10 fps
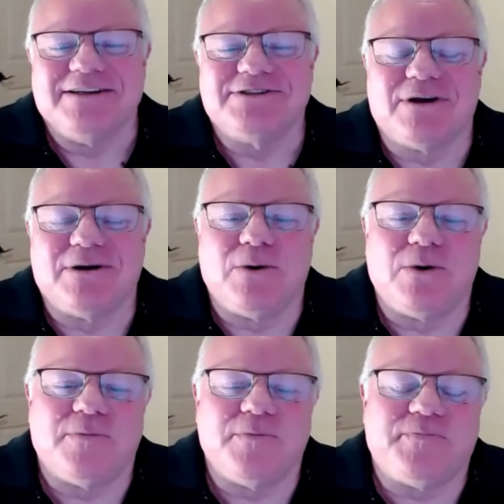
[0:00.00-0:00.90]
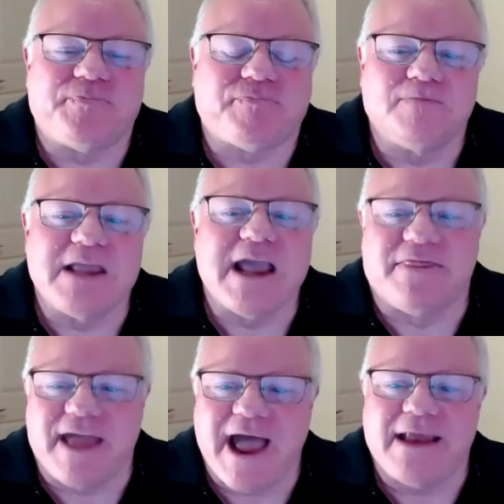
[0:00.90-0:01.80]
so, yeah,
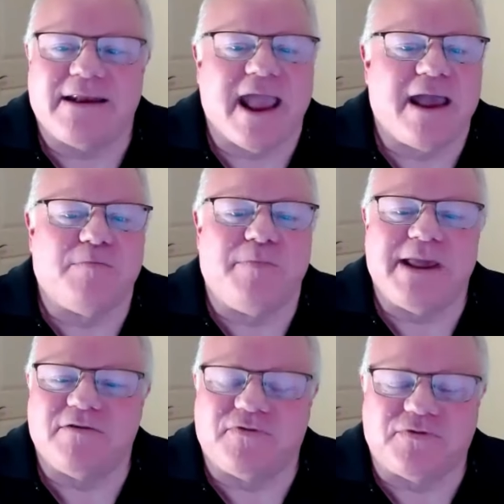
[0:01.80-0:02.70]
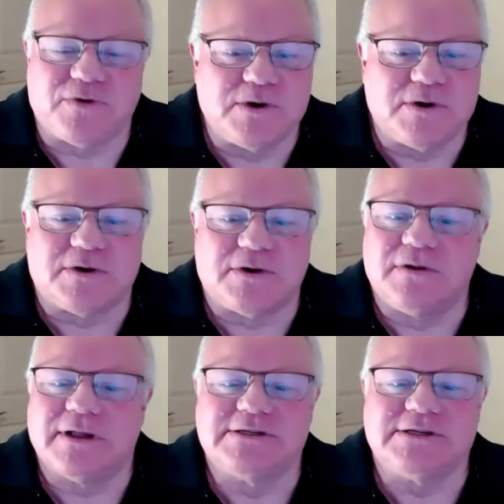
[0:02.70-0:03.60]
that and being
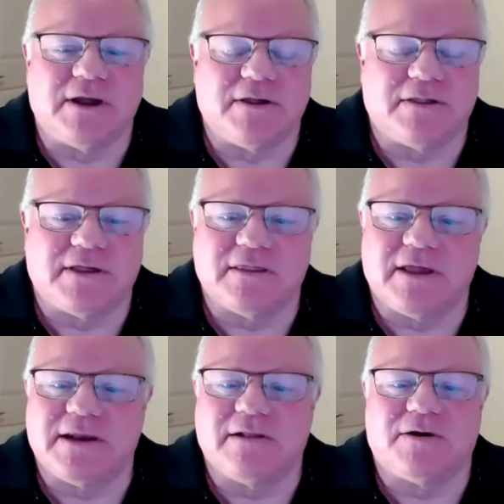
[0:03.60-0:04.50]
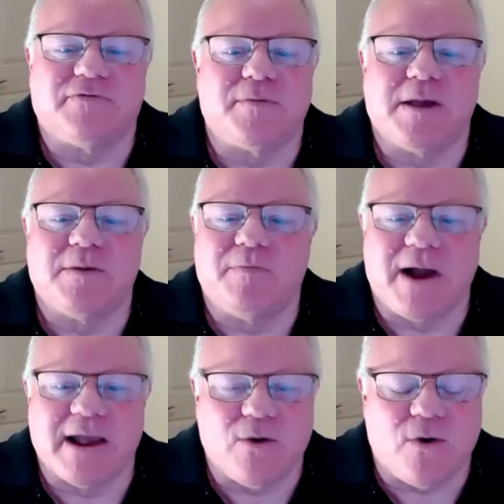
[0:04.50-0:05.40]
frugal is another thing that he learned from him,
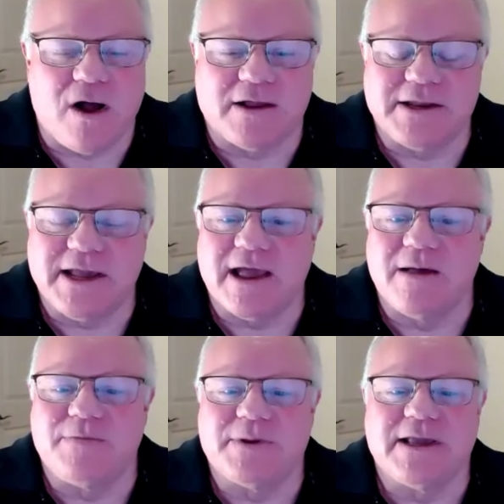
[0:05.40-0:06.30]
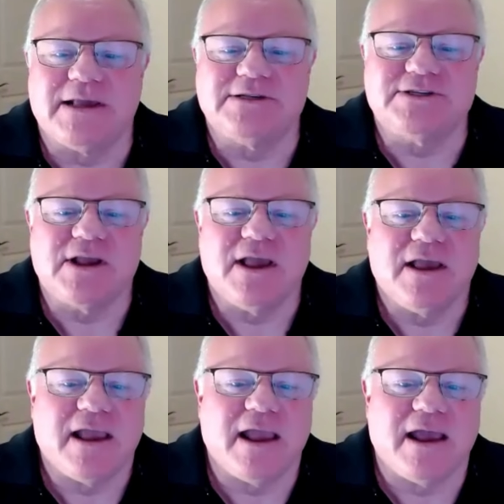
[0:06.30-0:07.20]
buying quality companies
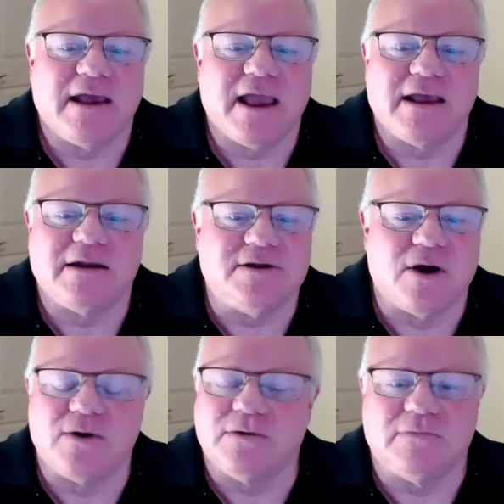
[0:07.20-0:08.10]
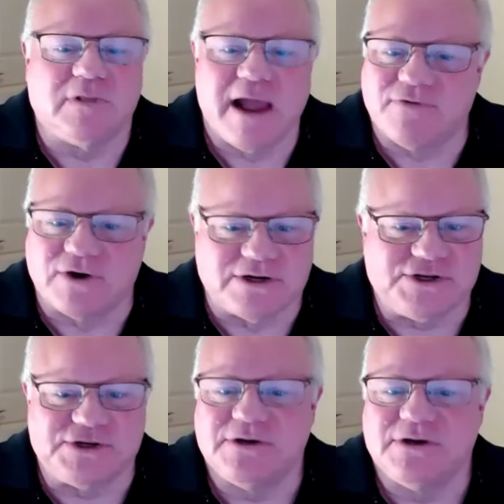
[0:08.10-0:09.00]
and don't
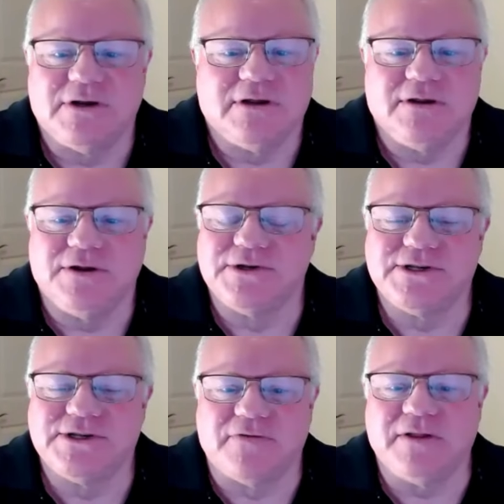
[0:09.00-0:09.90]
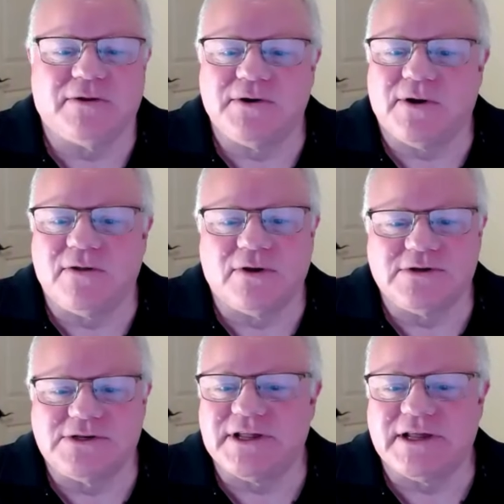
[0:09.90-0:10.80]
leverage yourself. He learned all
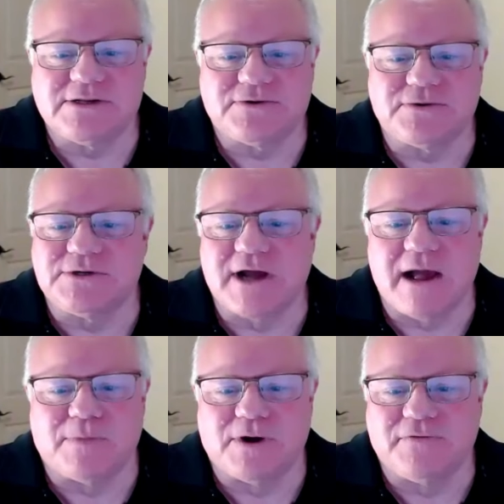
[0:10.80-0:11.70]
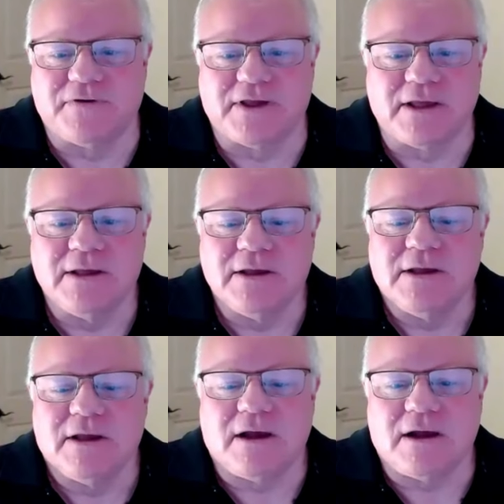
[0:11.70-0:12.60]
those things through Tom Murphy.
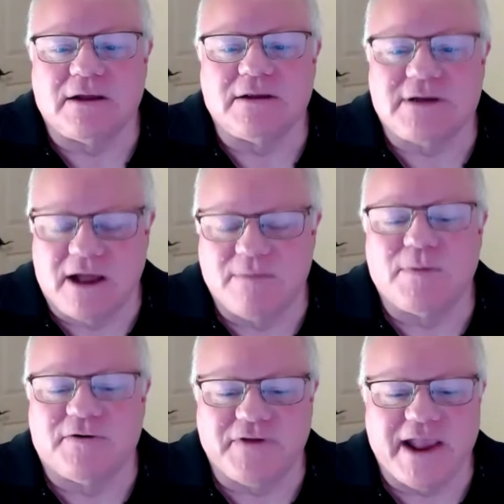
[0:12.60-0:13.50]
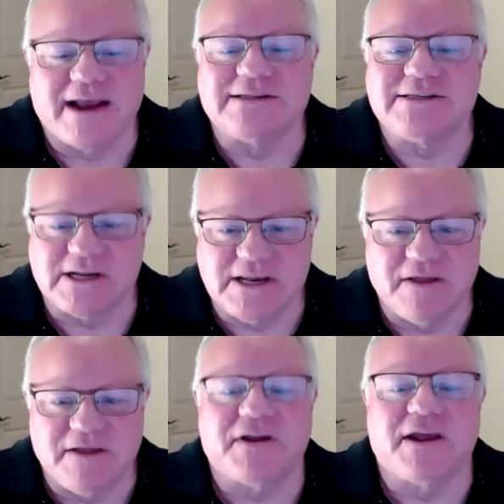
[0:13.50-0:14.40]
Tom Murphy had a
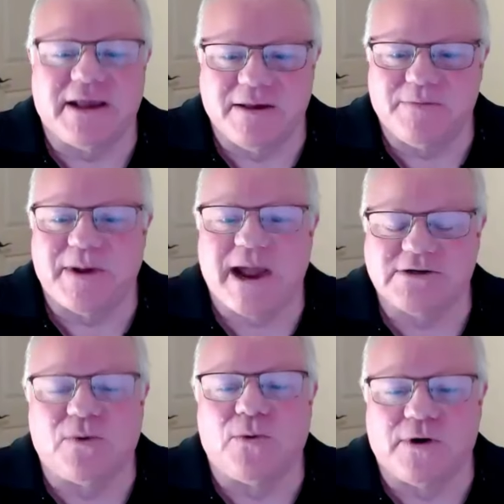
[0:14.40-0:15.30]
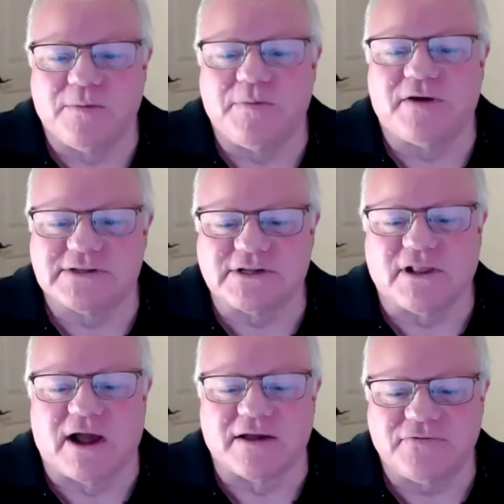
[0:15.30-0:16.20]
significant impact on Warren Buffett's
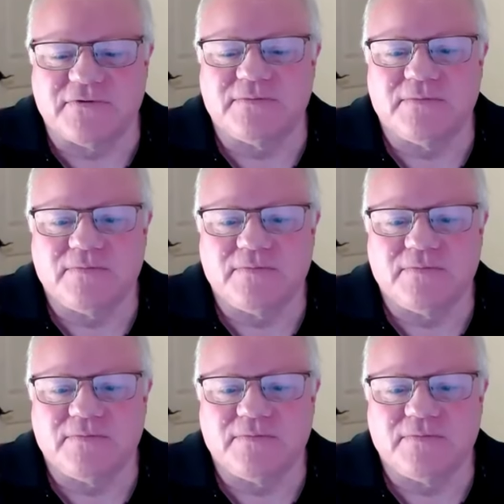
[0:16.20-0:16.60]
life.